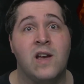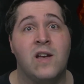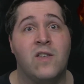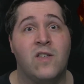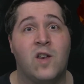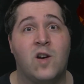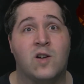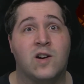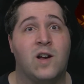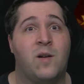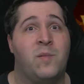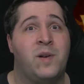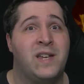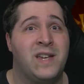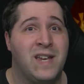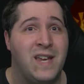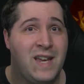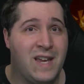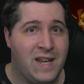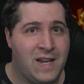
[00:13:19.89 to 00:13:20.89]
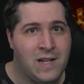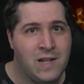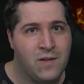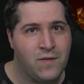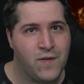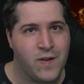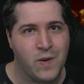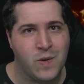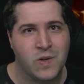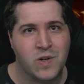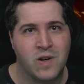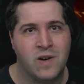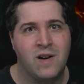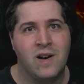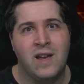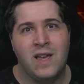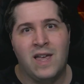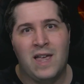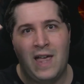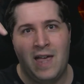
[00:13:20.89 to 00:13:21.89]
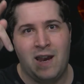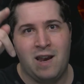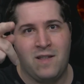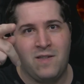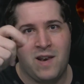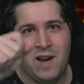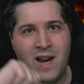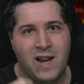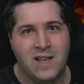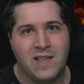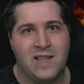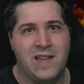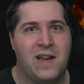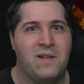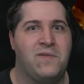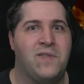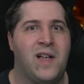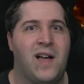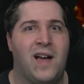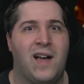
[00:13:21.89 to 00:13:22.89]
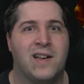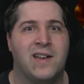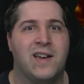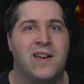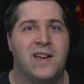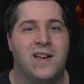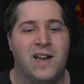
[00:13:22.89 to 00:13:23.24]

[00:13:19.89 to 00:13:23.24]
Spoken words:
that are coming in the future and in the next devlog.